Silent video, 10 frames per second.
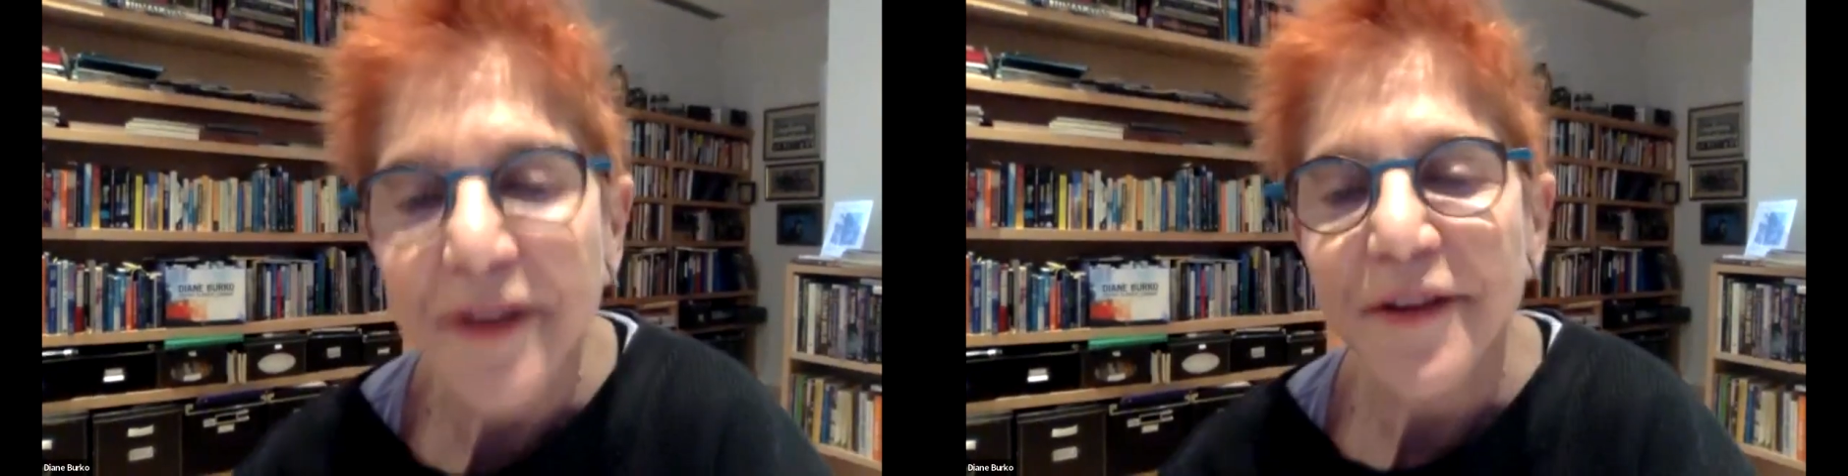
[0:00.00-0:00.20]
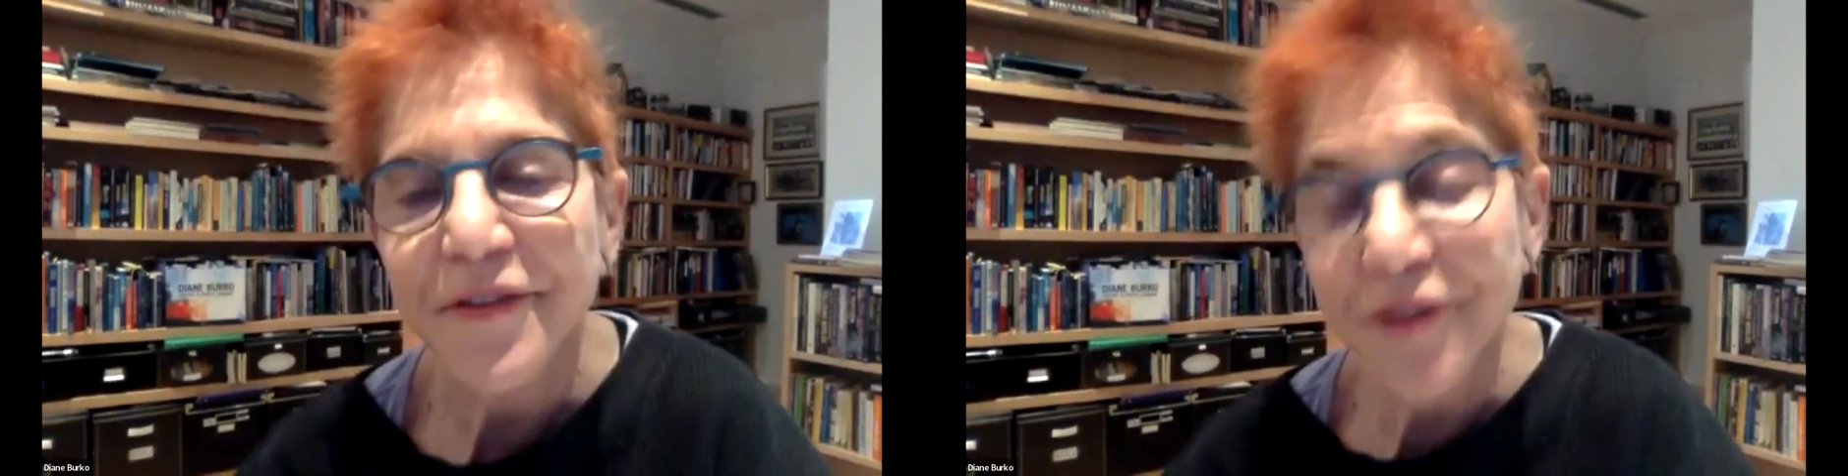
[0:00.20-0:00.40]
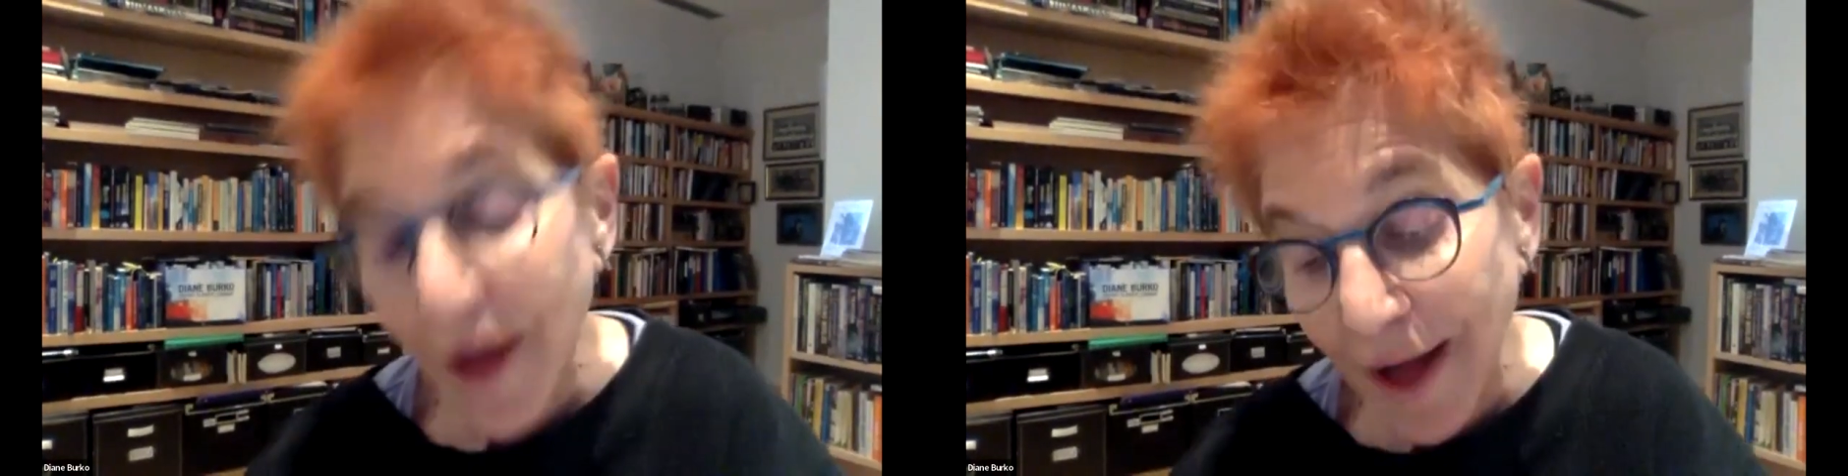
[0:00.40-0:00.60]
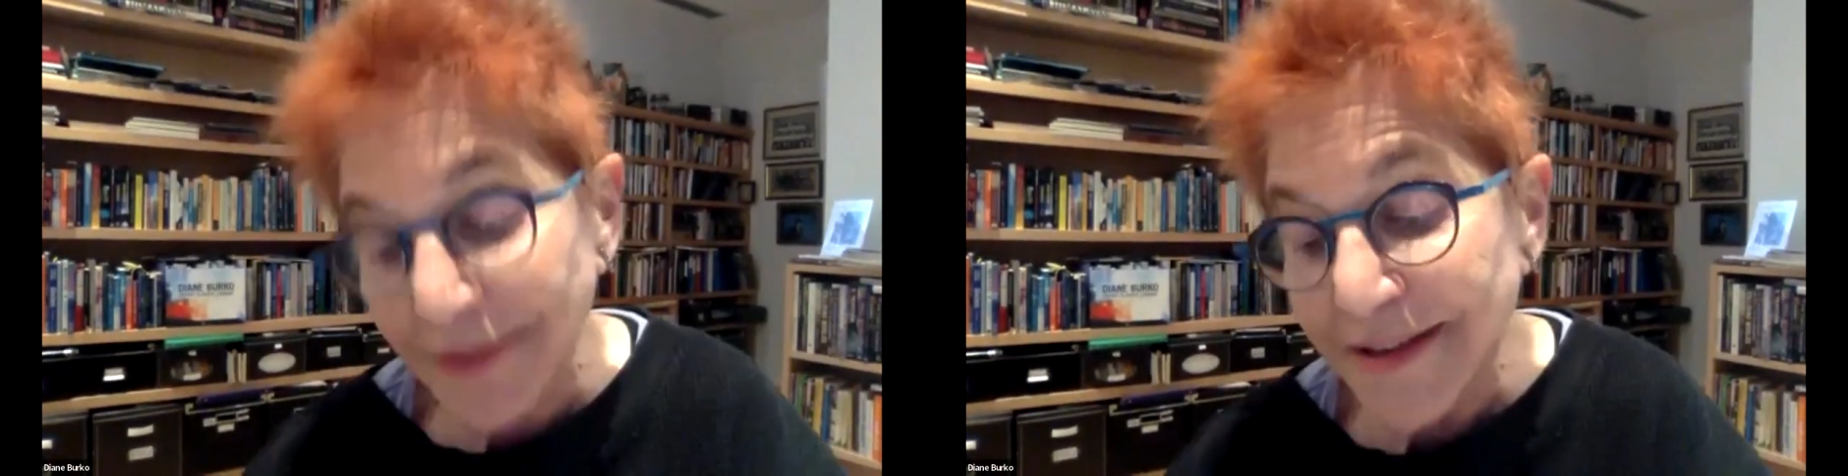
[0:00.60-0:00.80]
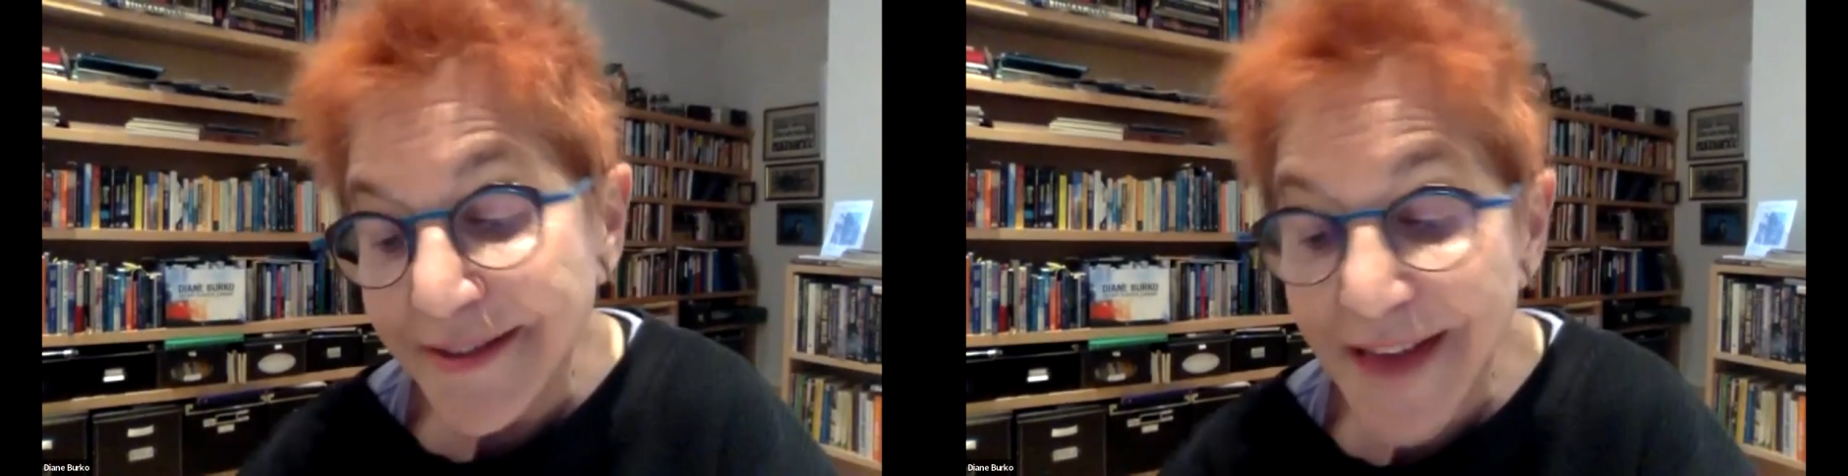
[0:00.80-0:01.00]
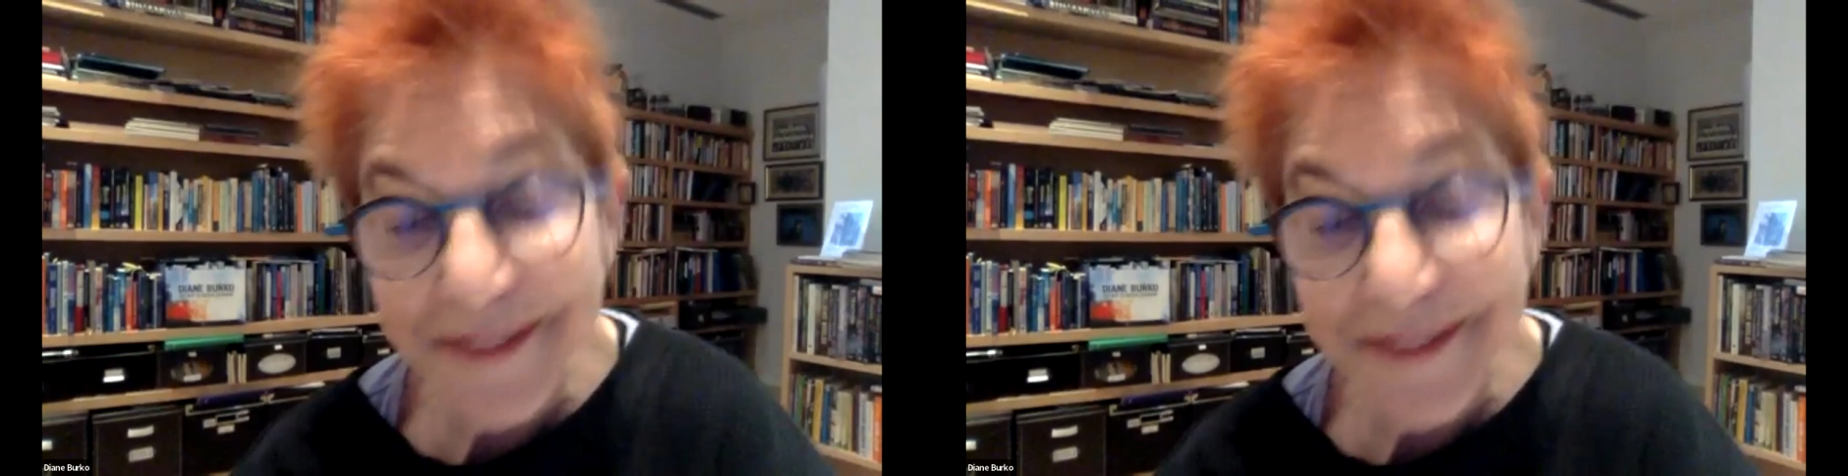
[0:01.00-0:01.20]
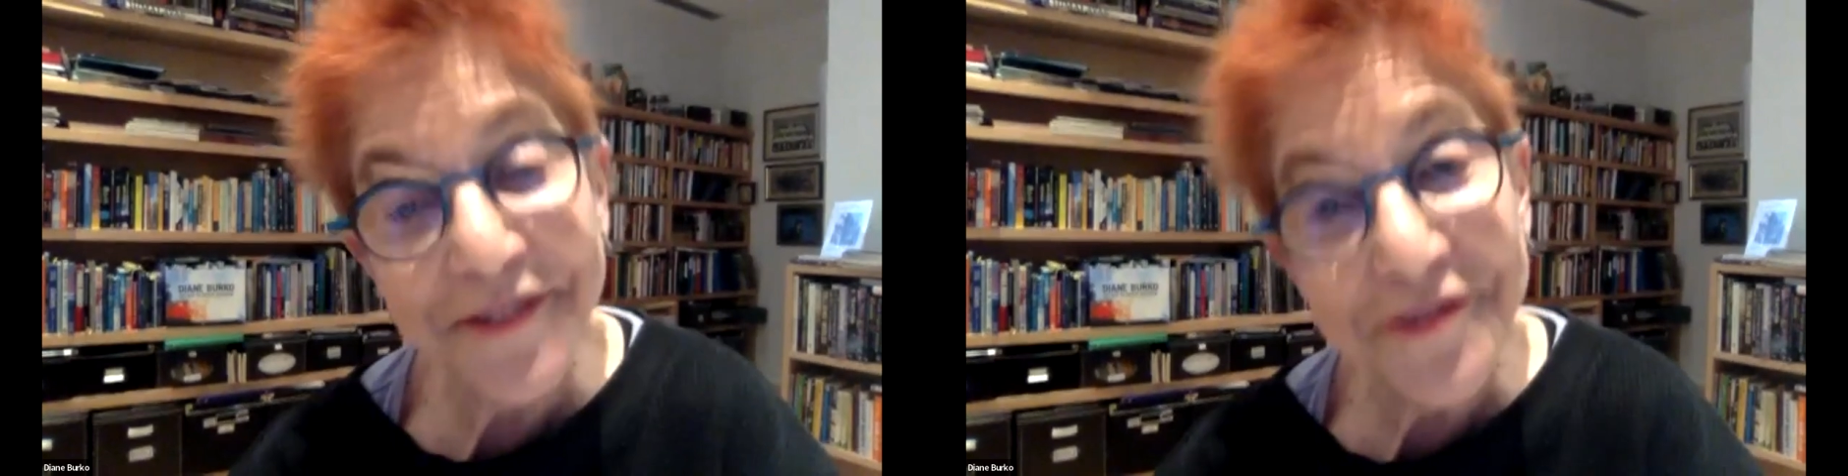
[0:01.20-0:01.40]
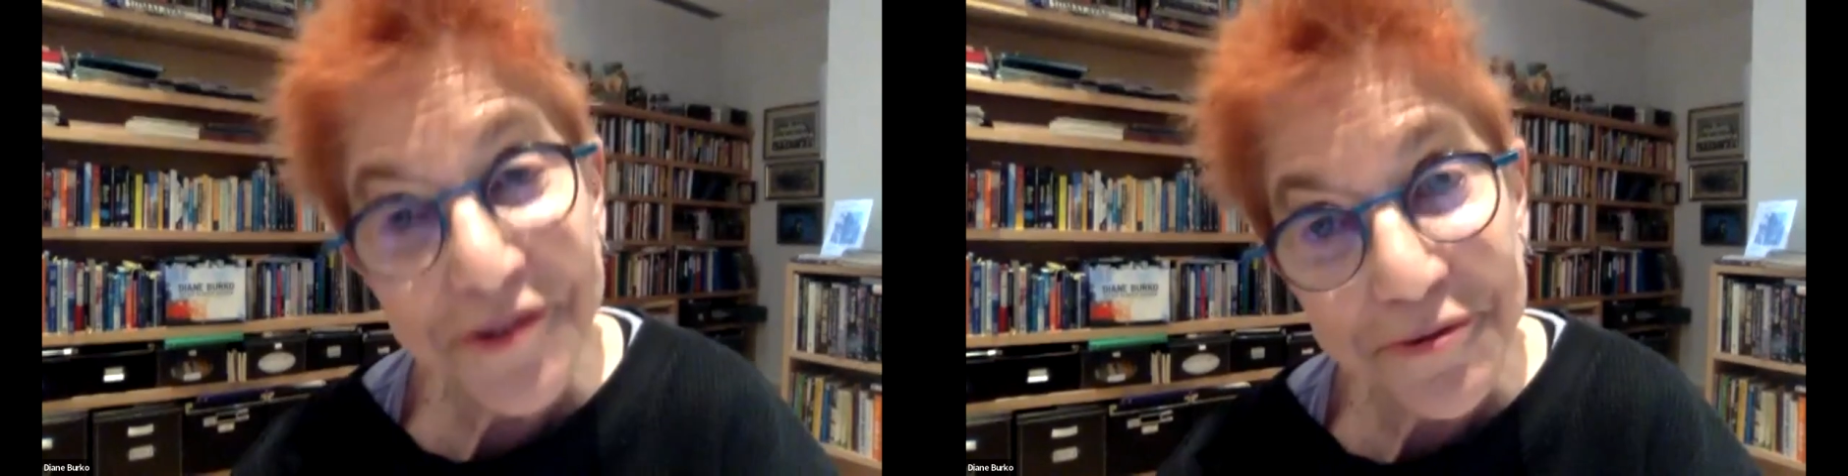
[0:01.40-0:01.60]
So I'll take that into
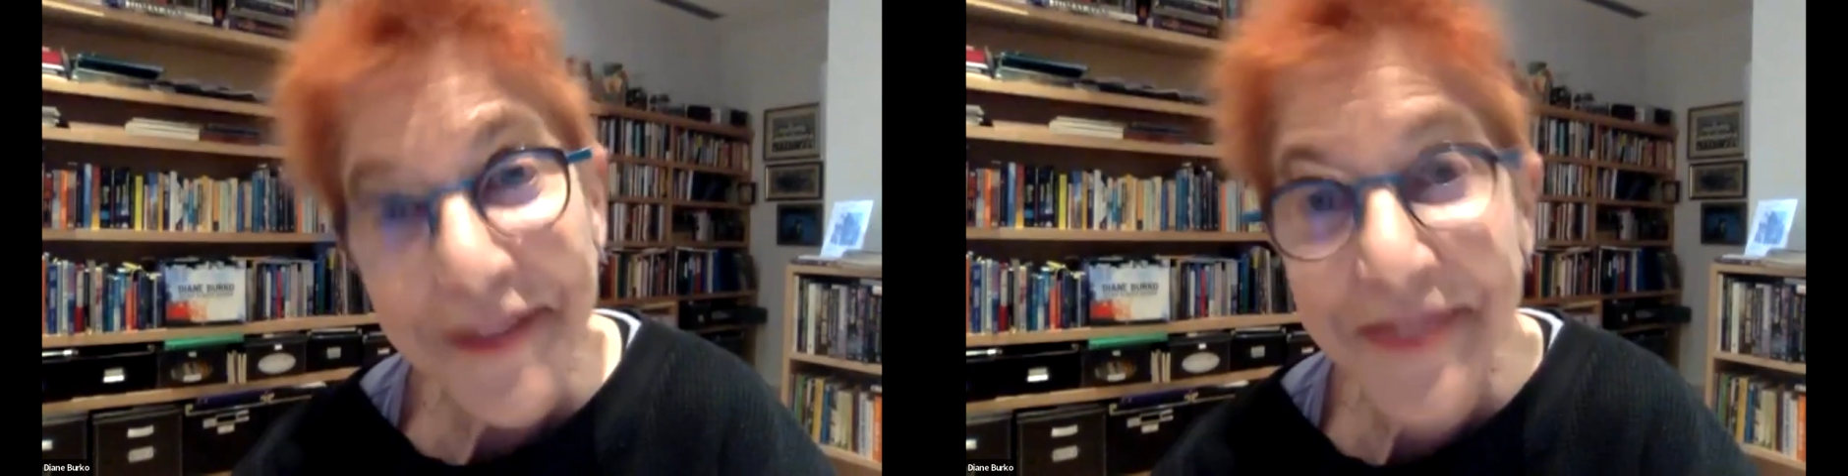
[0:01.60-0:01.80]
consideration.